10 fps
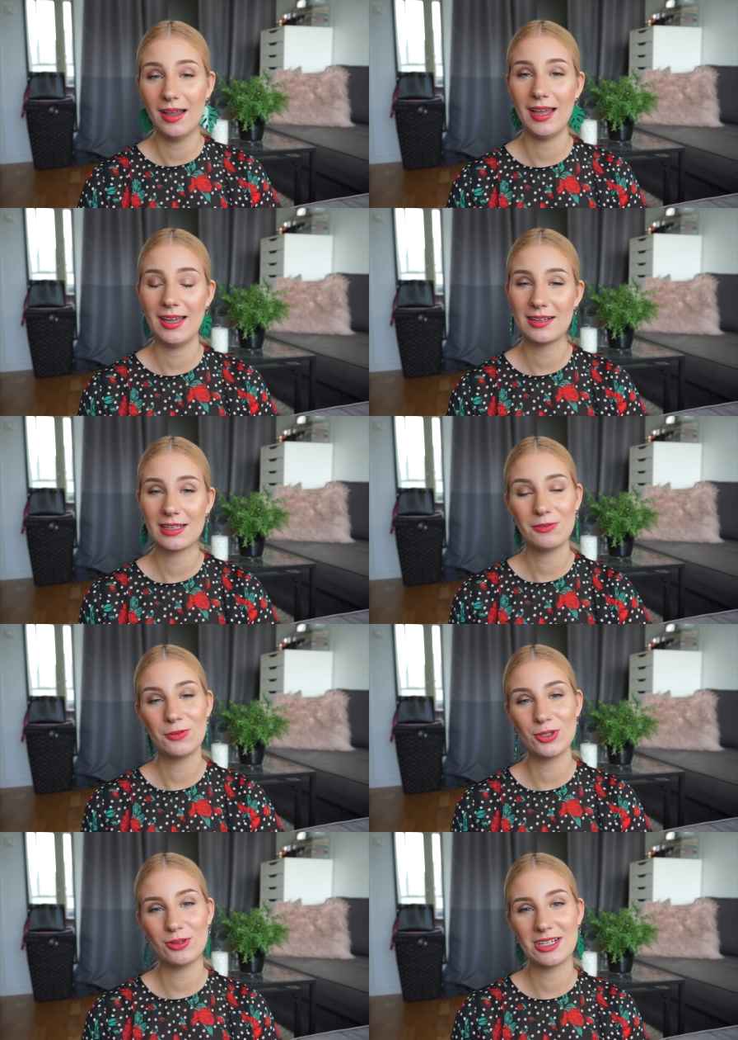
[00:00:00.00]
And if
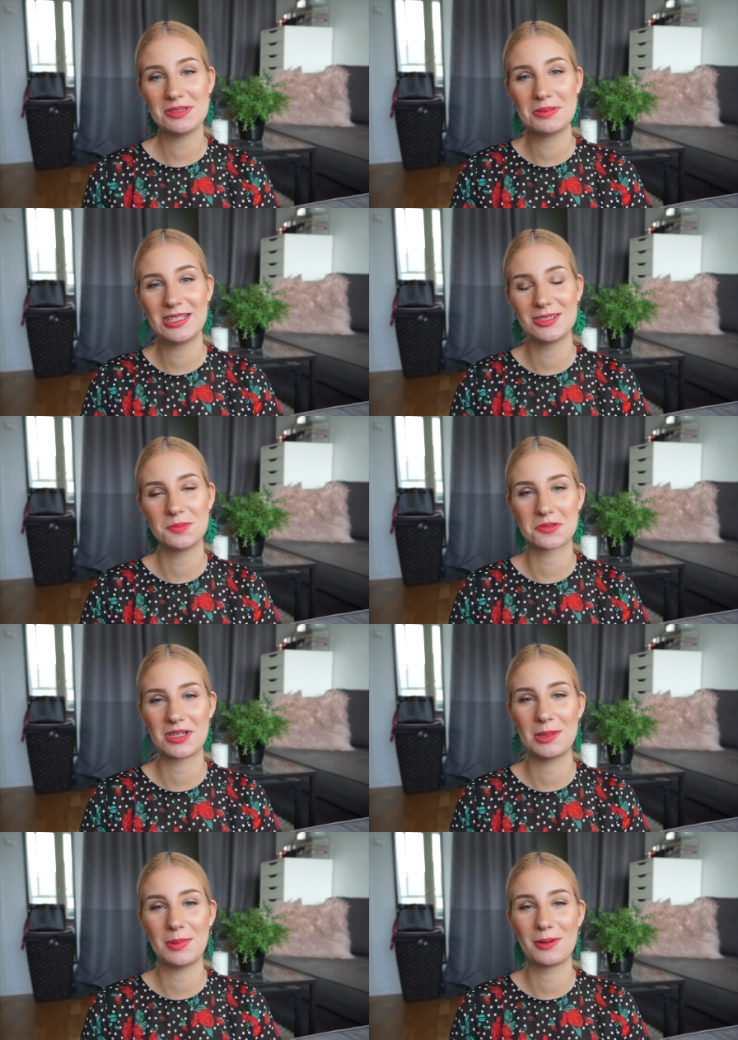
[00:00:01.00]
you're new here, please
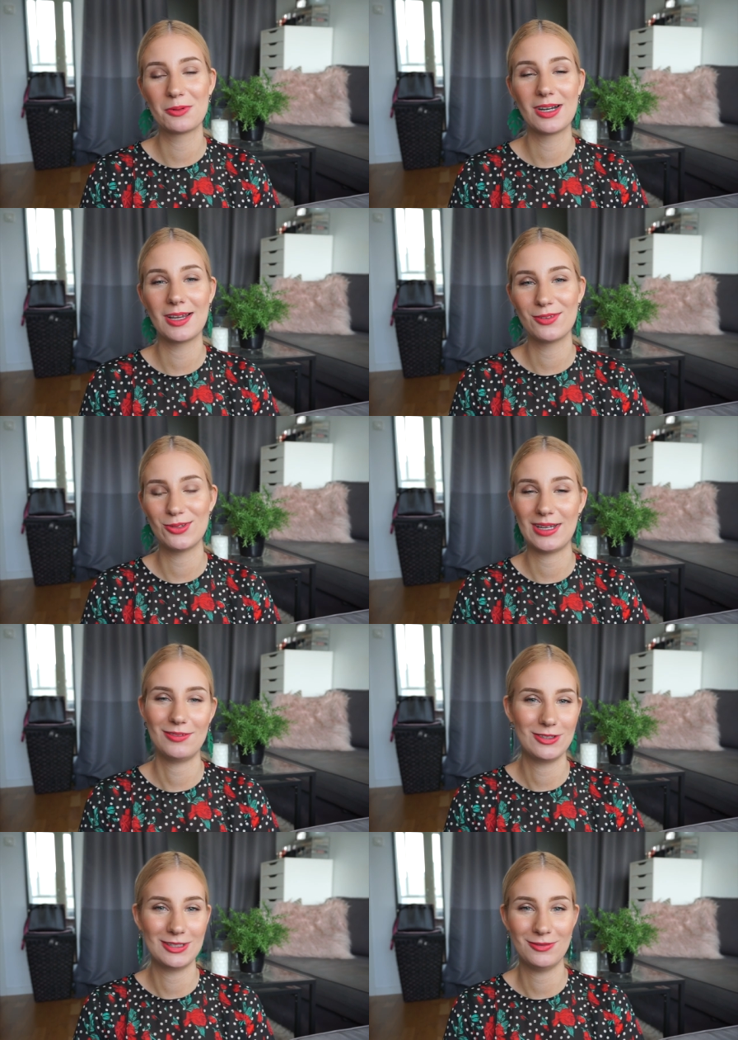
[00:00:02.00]
subscribe. I would love to have
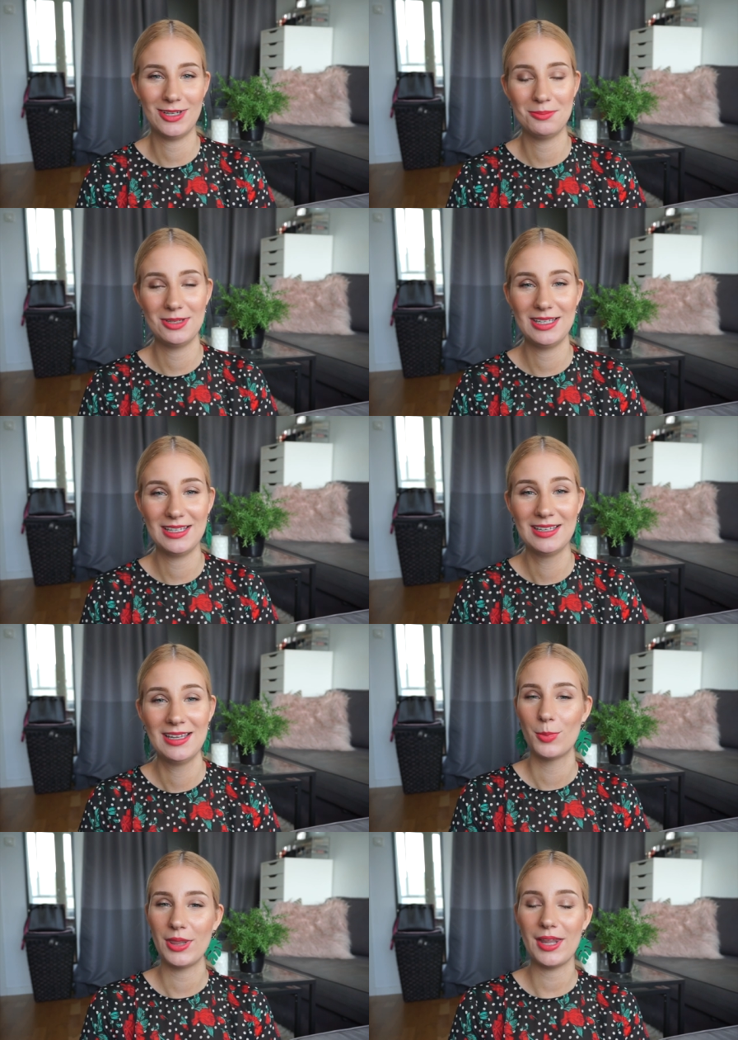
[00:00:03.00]
you in the family.
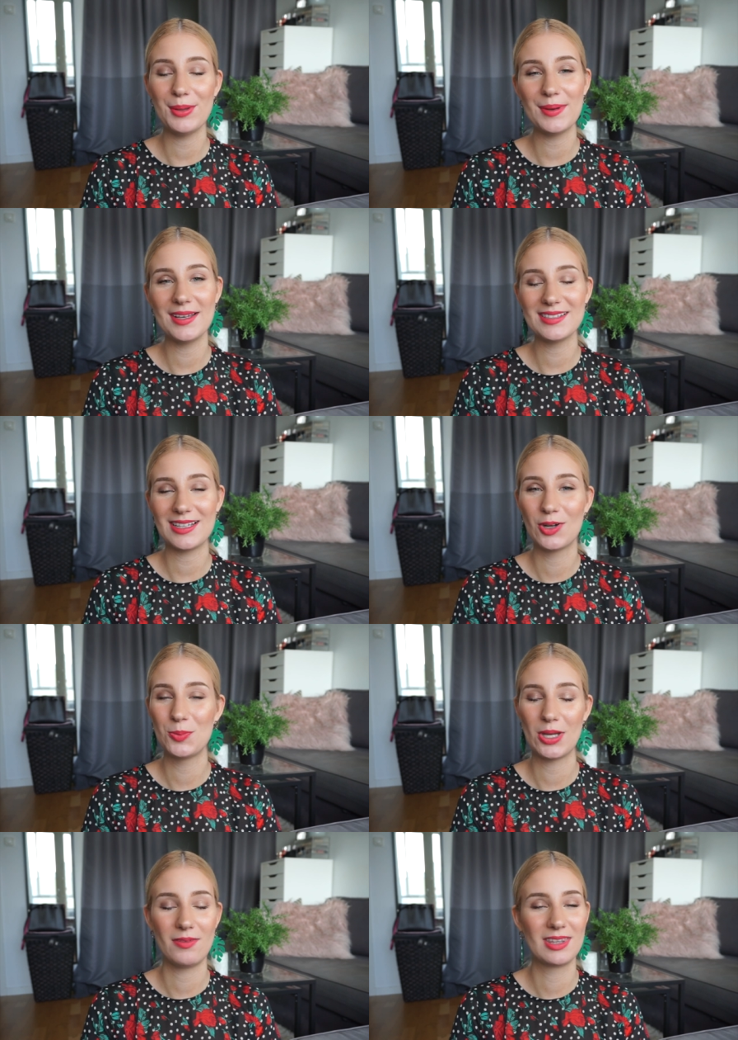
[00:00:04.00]
But otherwise, I
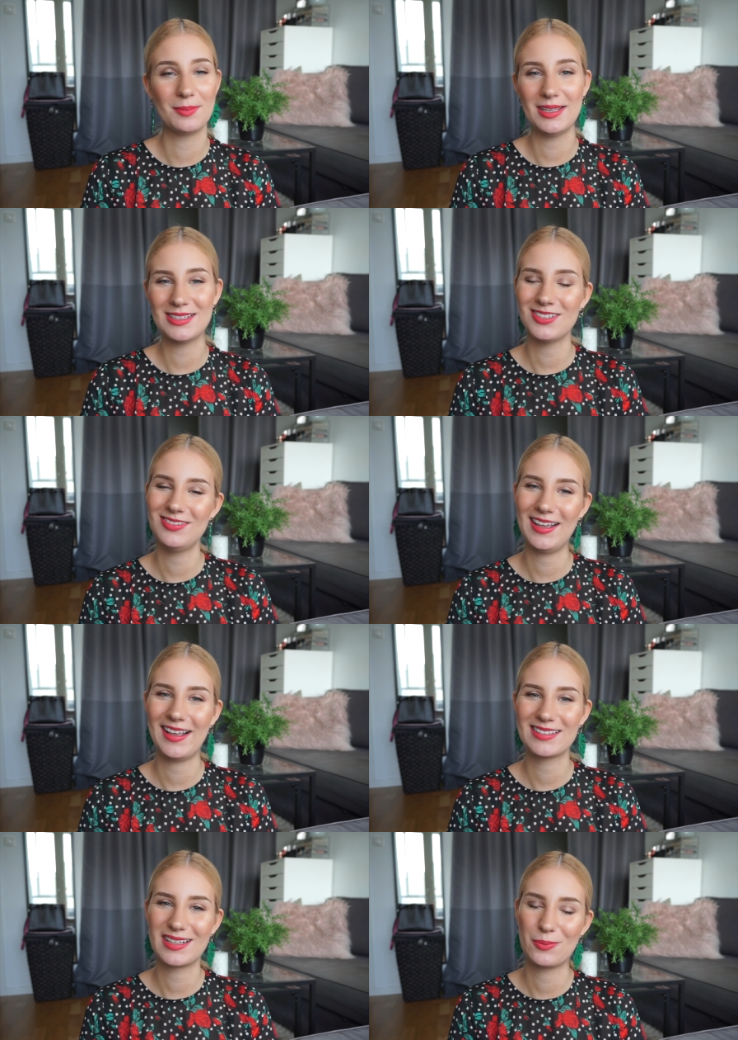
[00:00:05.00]
hope you're having the best of
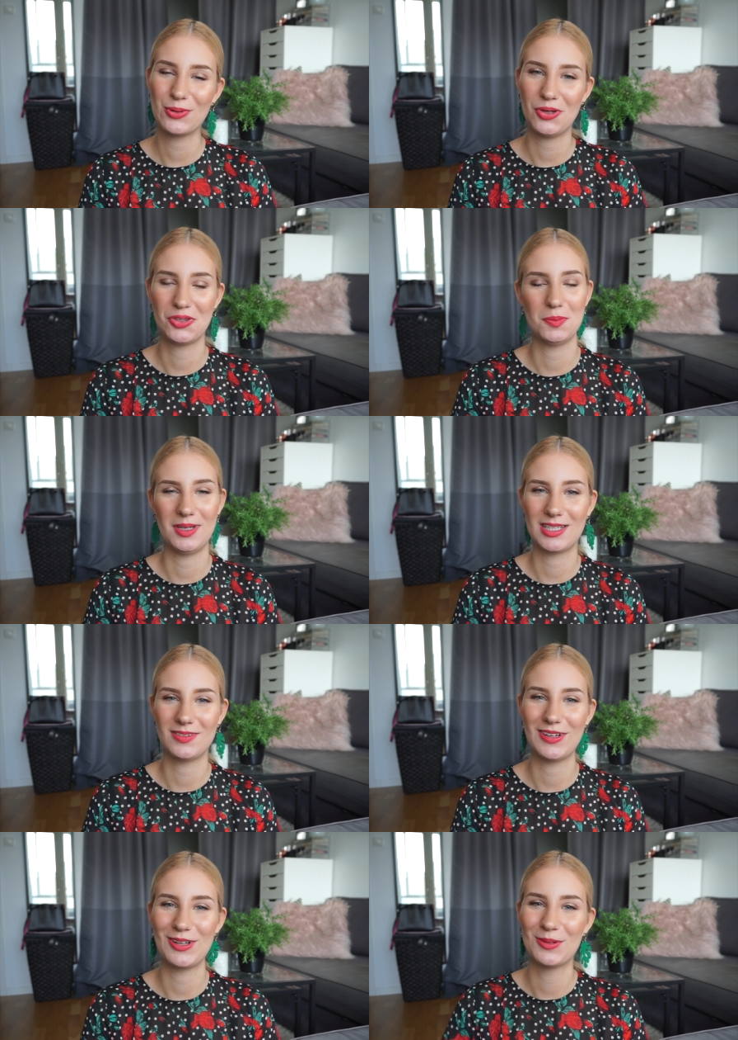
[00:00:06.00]
days, and I will talk to you in my next
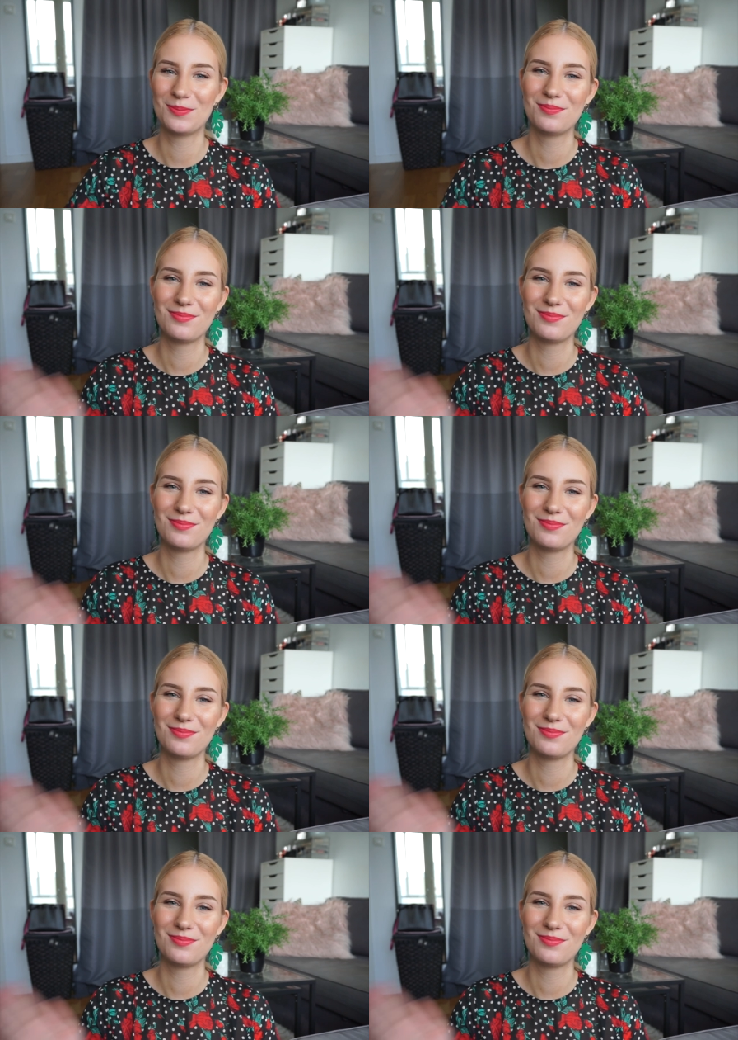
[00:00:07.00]
video.